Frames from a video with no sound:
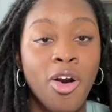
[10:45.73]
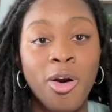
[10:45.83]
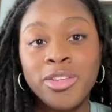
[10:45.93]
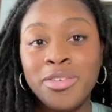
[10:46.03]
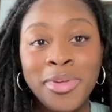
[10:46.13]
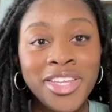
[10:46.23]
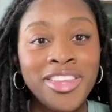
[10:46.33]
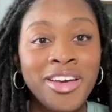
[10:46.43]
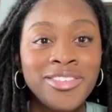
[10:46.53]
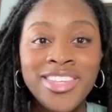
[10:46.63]
Ultimately
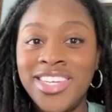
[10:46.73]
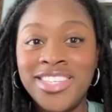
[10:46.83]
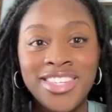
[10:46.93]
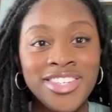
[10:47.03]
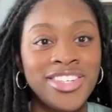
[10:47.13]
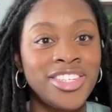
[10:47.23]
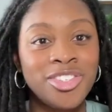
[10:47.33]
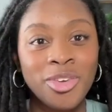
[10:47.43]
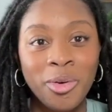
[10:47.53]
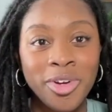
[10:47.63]
though, the decision
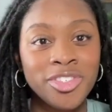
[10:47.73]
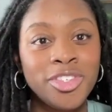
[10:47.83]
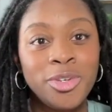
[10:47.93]
is yours.